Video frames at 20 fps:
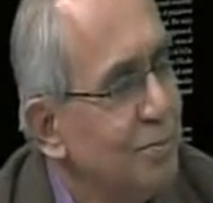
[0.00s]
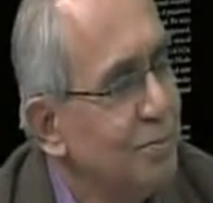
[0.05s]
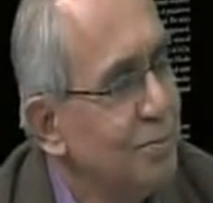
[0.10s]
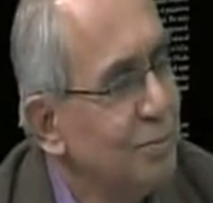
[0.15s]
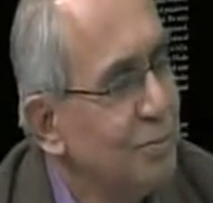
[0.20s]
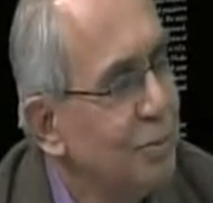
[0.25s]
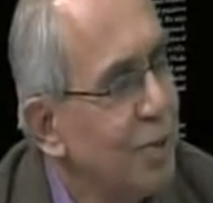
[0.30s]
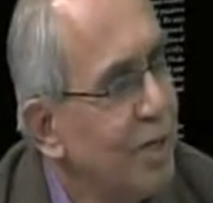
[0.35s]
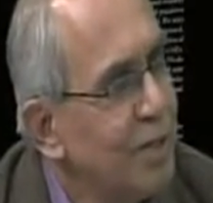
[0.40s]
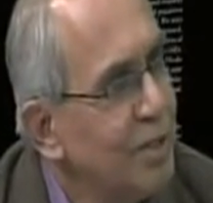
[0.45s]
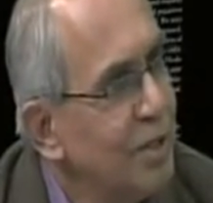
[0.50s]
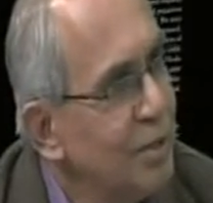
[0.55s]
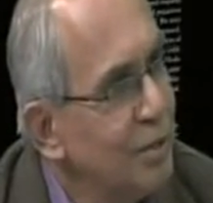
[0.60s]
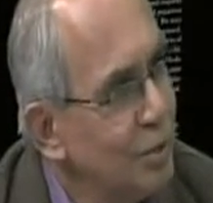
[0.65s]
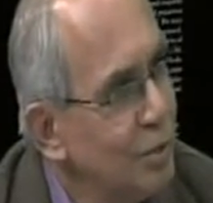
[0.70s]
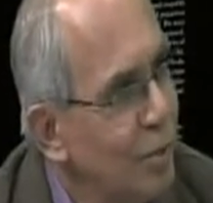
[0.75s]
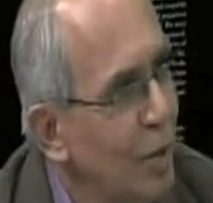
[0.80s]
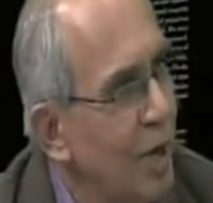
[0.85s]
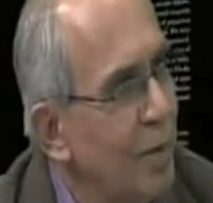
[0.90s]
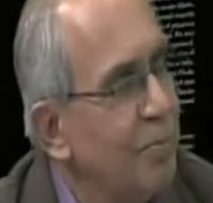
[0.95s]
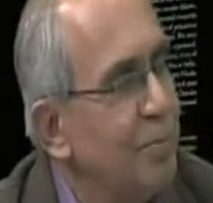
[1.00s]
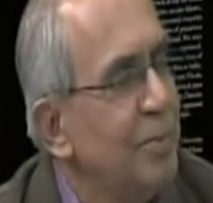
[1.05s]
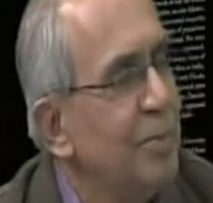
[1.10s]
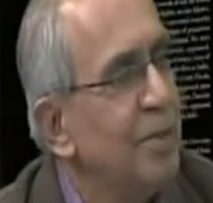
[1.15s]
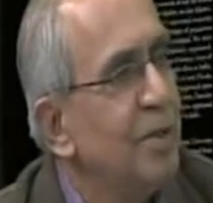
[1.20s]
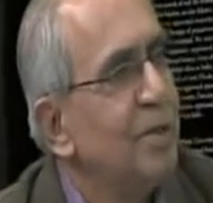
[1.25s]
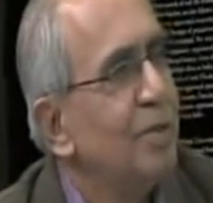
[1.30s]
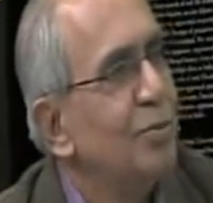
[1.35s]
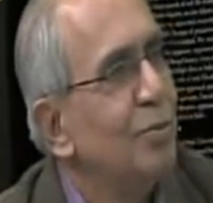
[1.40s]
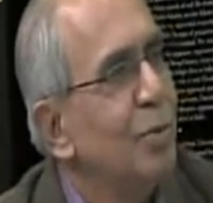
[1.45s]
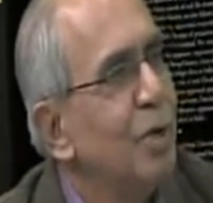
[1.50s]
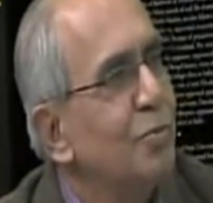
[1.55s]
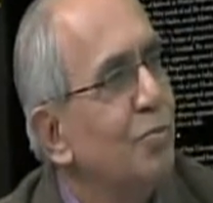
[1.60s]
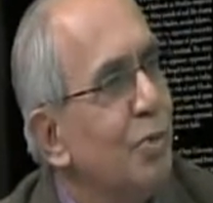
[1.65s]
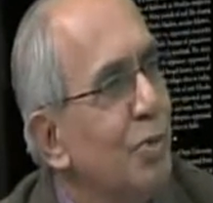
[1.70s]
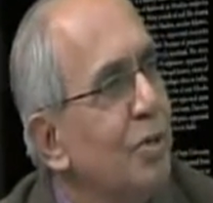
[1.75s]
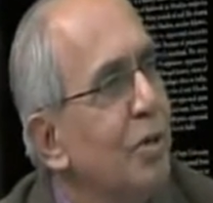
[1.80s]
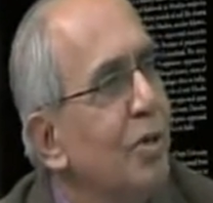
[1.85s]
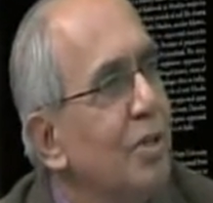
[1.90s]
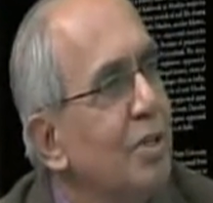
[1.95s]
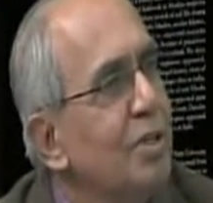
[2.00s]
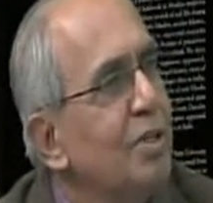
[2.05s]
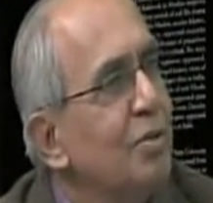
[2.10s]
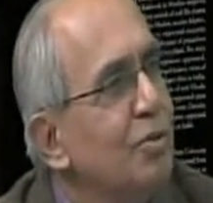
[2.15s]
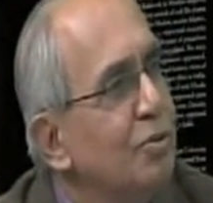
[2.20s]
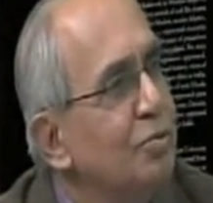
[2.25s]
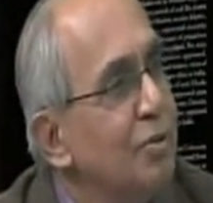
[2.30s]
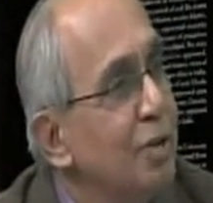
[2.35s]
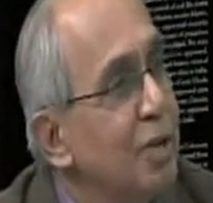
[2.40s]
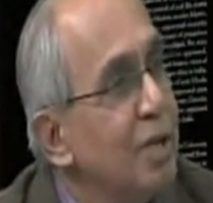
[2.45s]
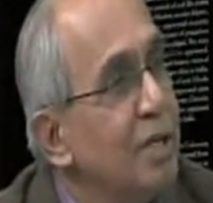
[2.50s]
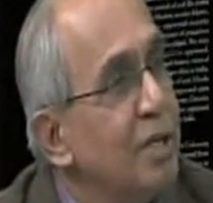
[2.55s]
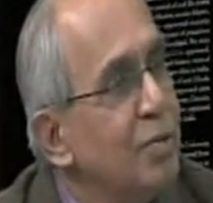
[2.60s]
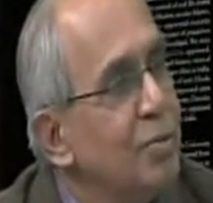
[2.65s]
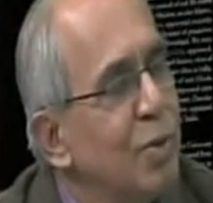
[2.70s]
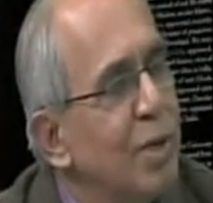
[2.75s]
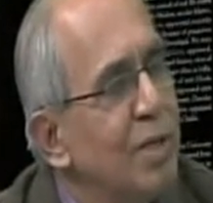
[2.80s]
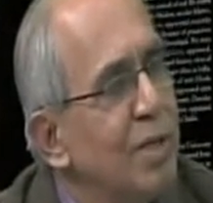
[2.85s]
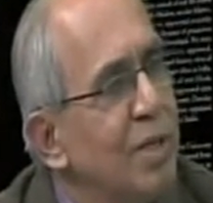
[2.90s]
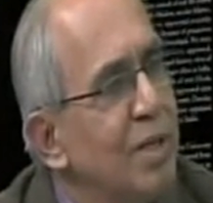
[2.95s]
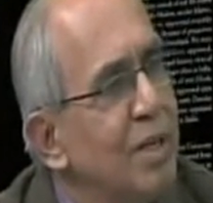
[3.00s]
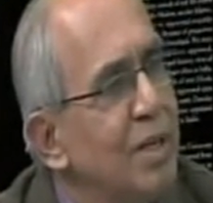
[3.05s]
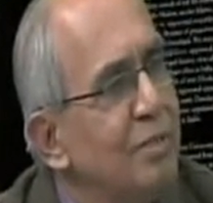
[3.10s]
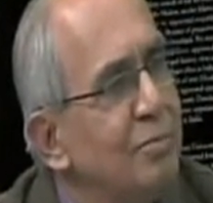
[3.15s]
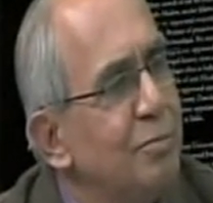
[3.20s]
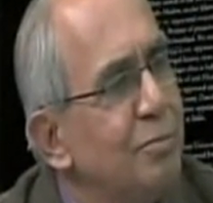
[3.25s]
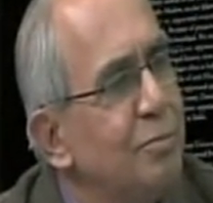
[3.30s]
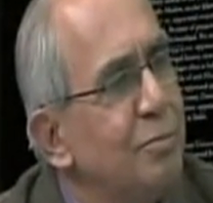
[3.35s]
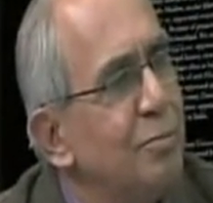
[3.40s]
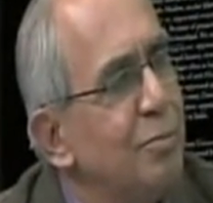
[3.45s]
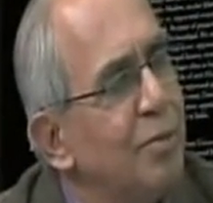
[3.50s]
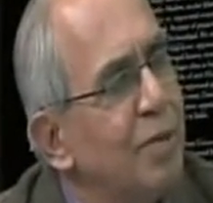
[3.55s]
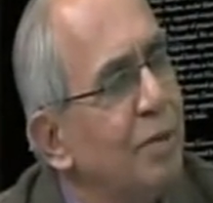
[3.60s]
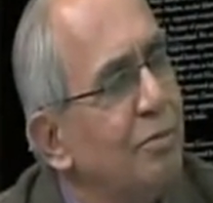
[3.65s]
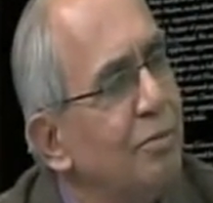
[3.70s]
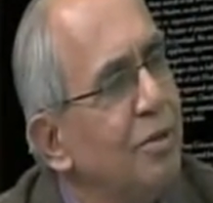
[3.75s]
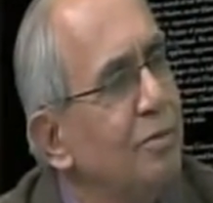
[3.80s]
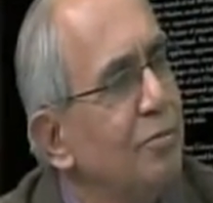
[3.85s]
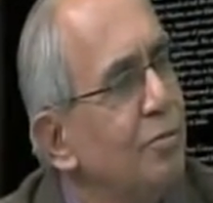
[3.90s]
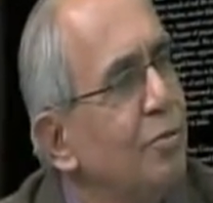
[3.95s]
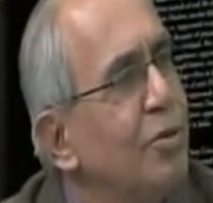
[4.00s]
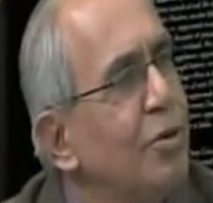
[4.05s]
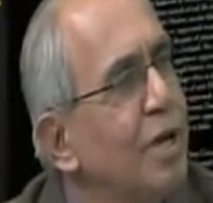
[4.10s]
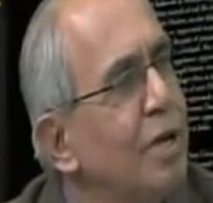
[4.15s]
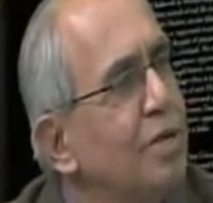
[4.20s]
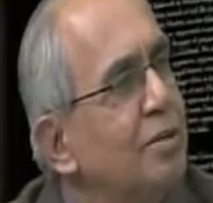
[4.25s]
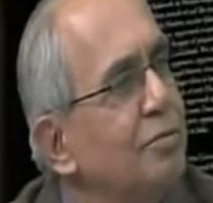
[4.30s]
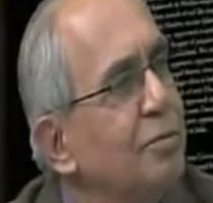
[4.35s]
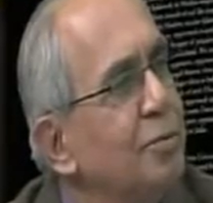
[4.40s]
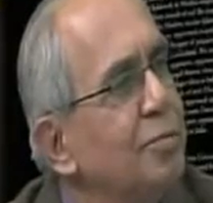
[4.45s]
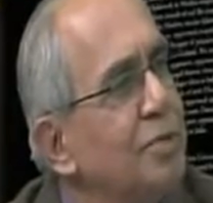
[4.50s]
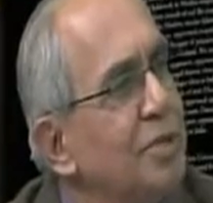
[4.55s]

they grew up, what we call the new village, where they lived roughly 450